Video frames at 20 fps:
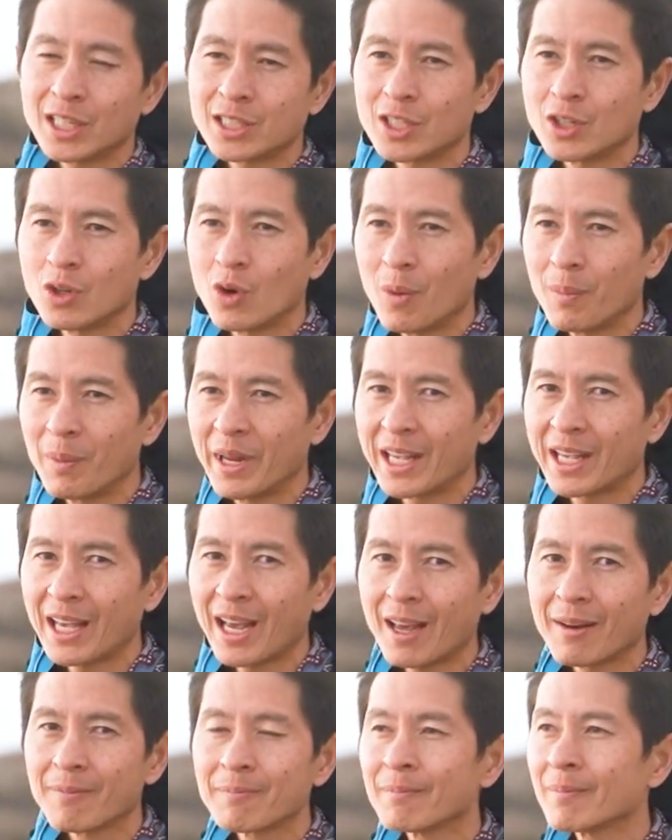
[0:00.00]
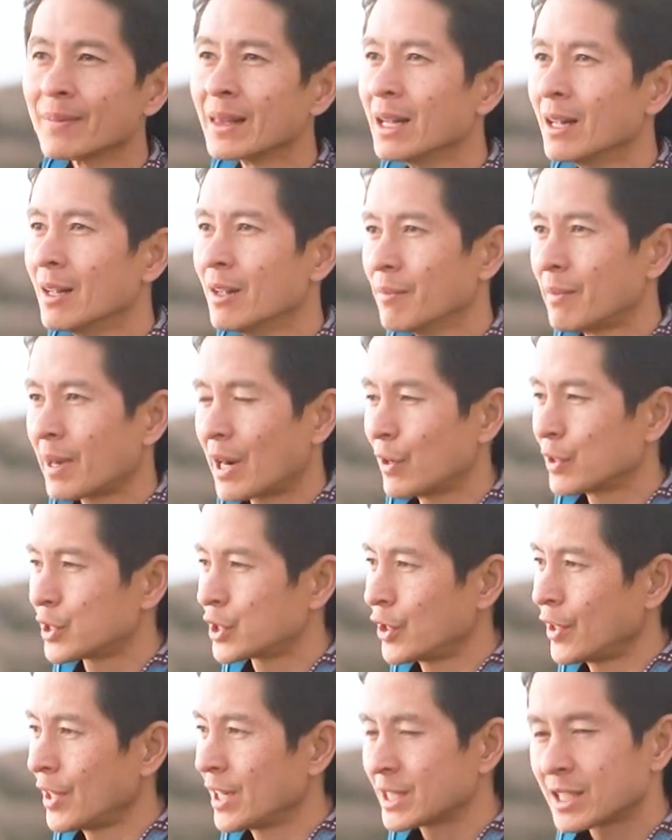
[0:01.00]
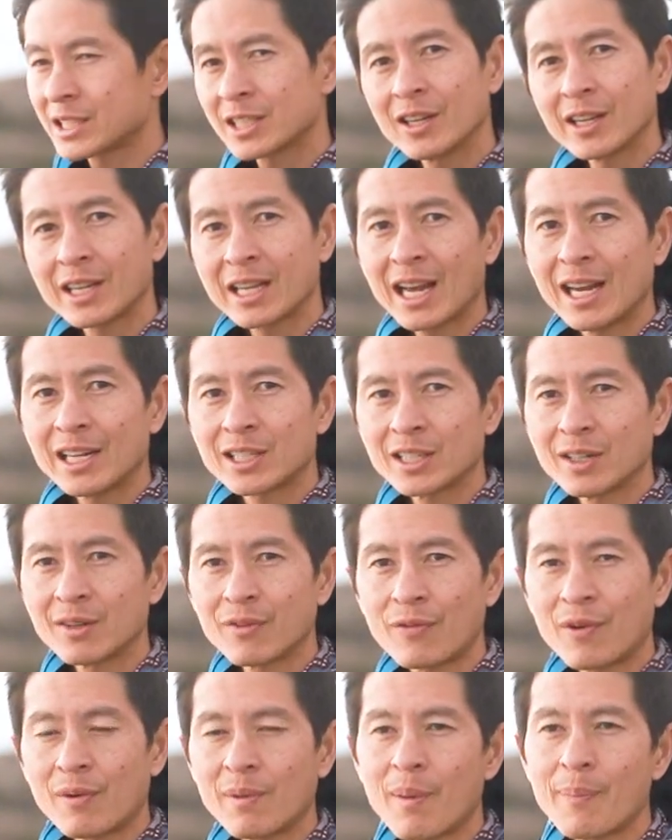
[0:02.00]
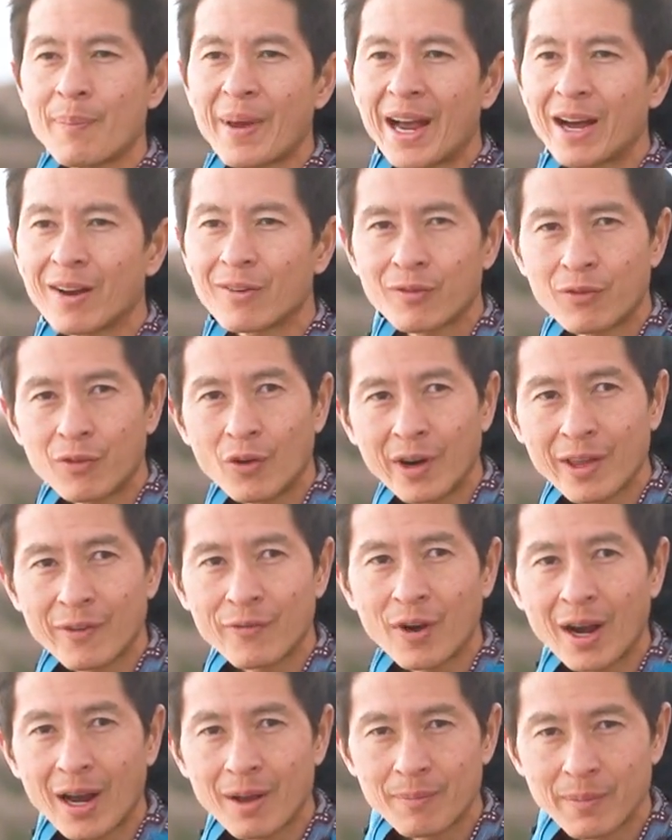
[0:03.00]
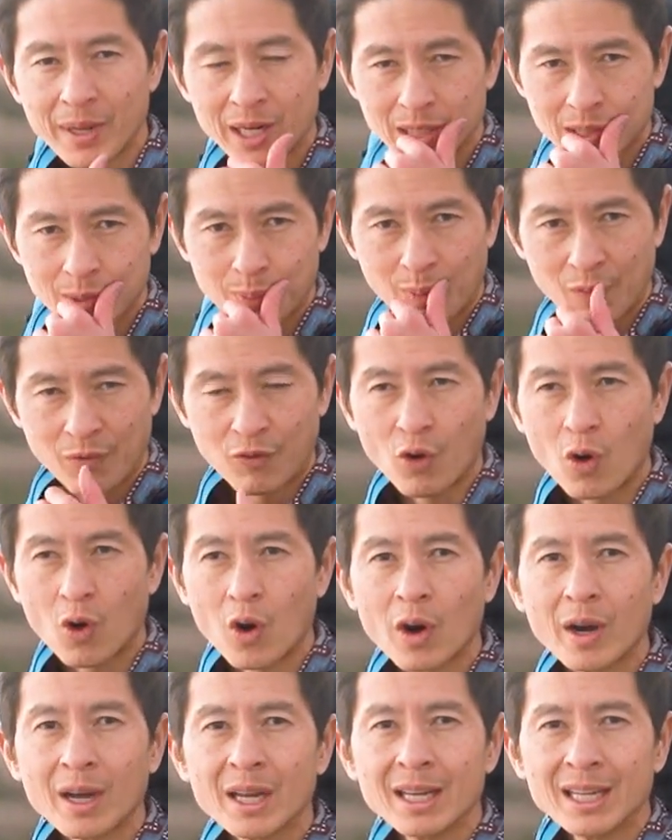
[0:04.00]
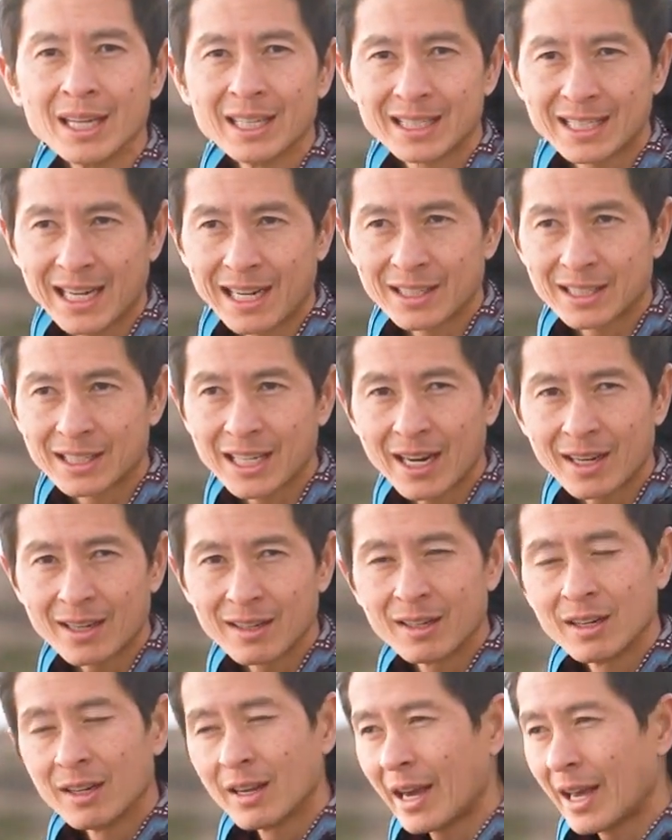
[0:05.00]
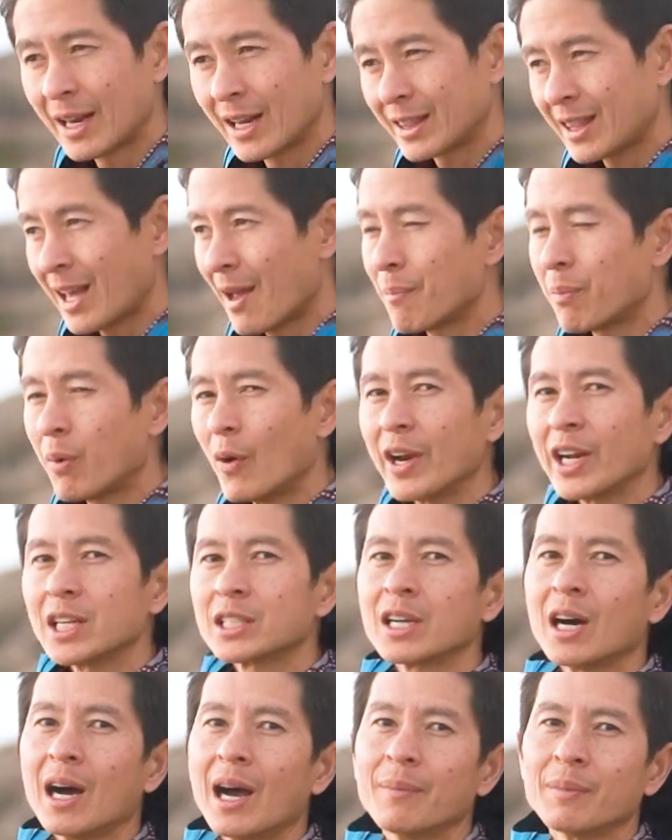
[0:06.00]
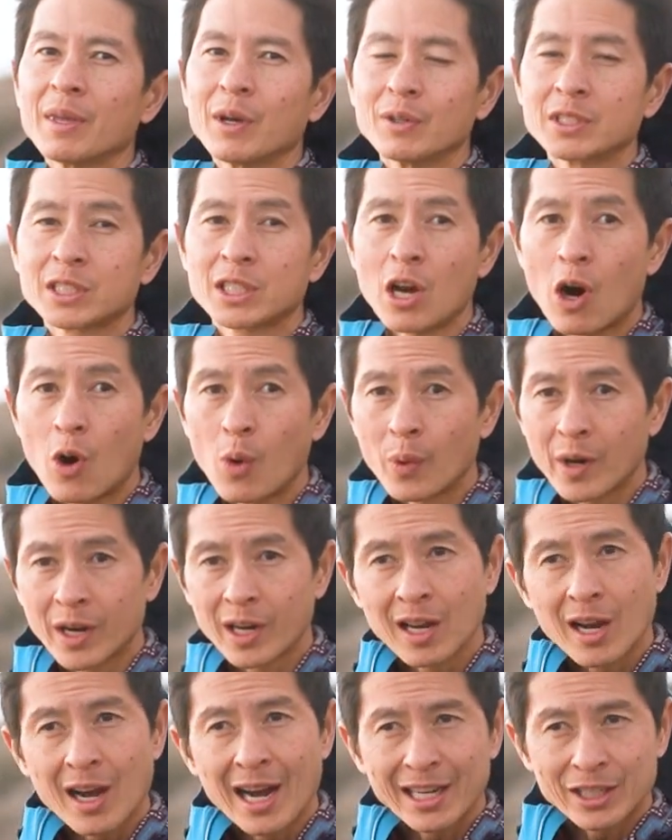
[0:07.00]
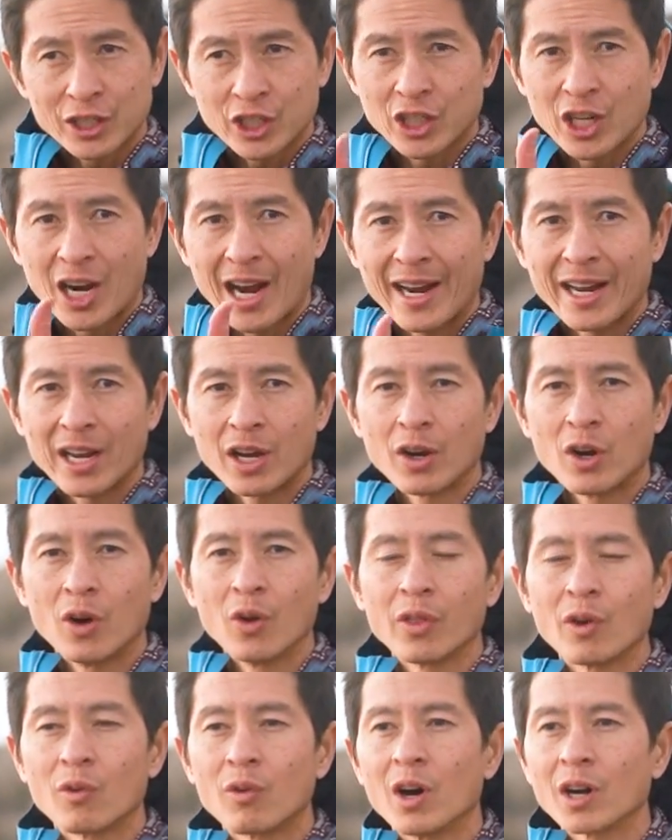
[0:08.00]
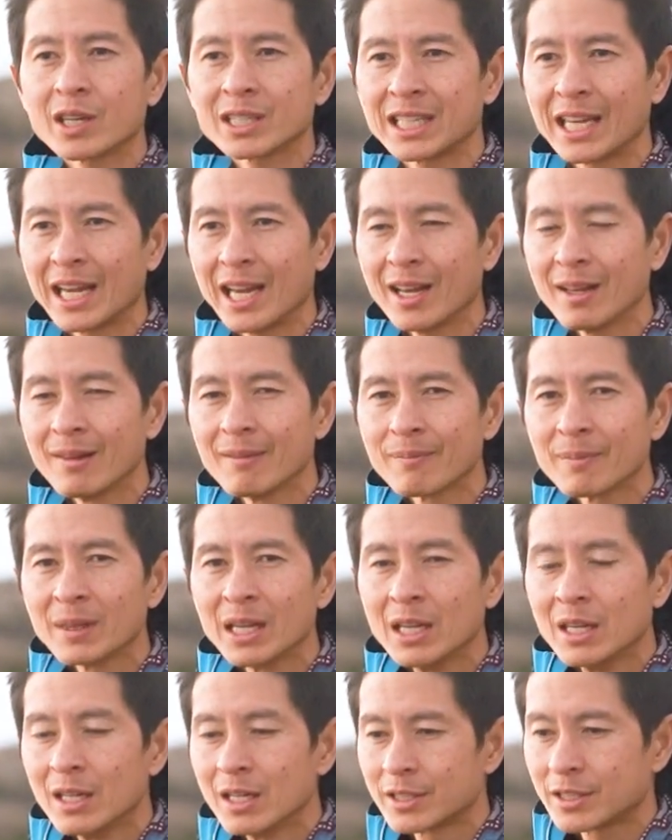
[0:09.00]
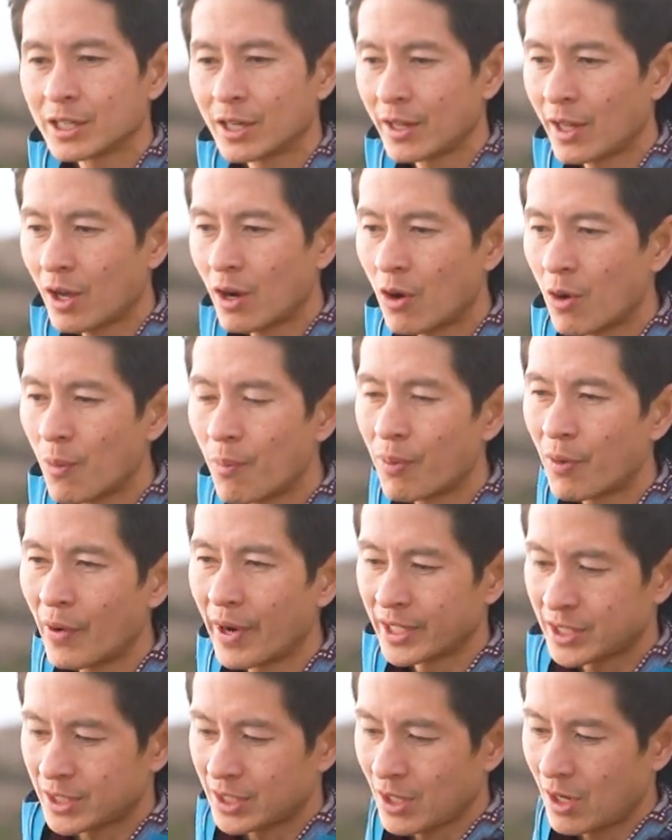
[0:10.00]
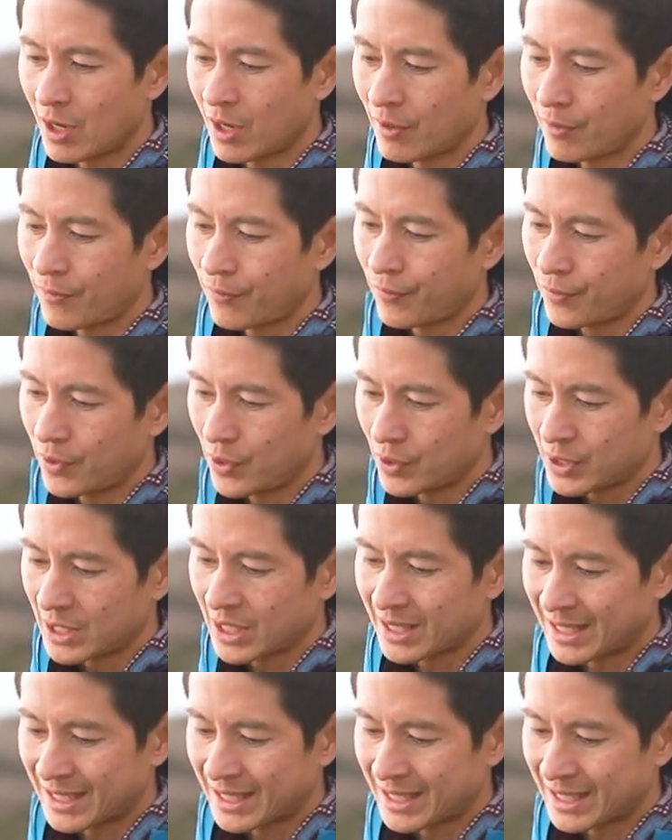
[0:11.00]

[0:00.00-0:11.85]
that you normally get. But I was shooting this location from about 45 minutes before sunset, and at that point in time there was golden light shining on all the rocks here. So the whole point of using